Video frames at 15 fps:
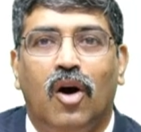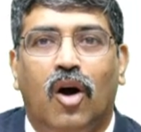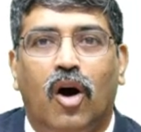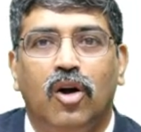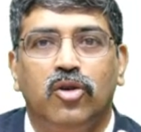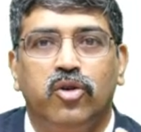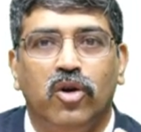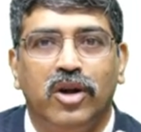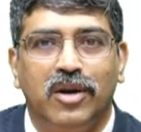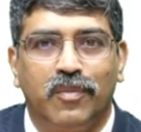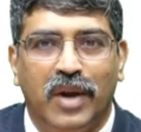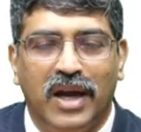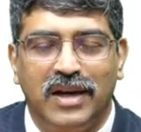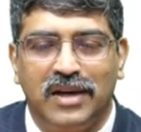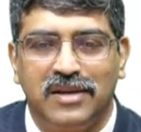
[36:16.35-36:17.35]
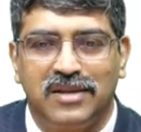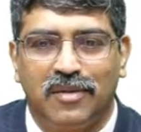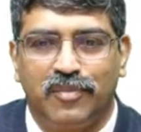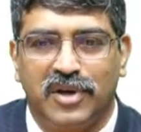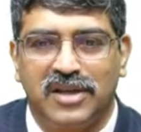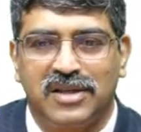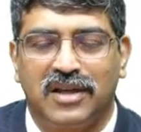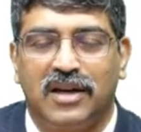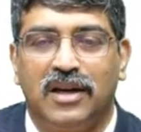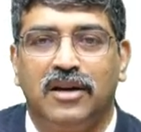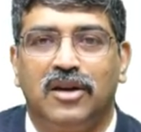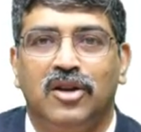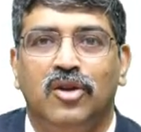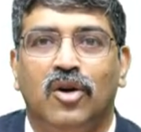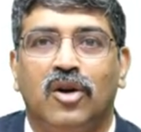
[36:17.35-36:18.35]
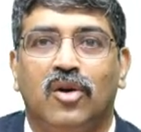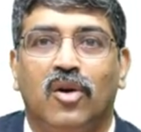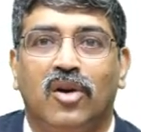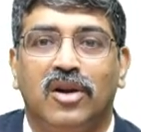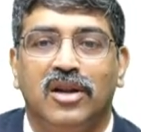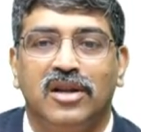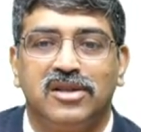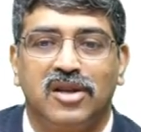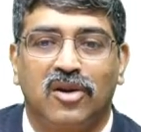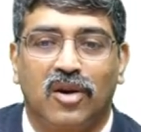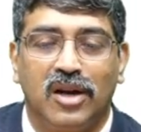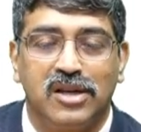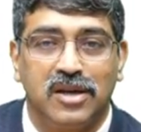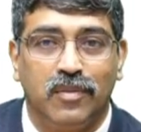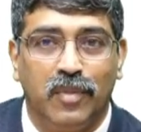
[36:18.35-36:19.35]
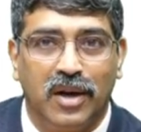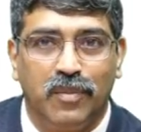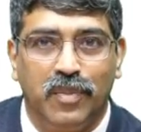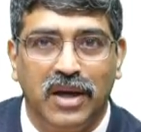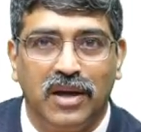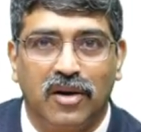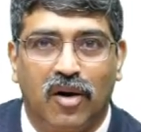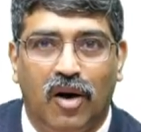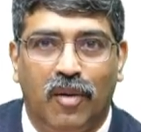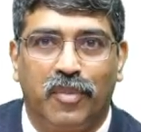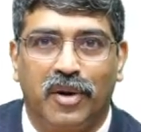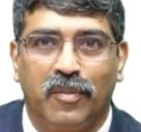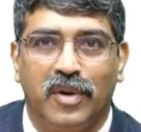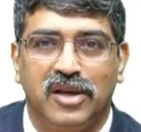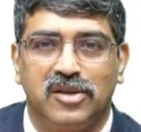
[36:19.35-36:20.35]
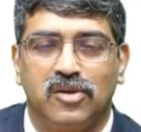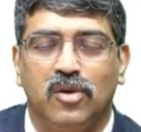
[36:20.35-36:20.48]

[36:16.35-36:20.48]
although it maintains a pressure head, your coronary circulation may be compromised.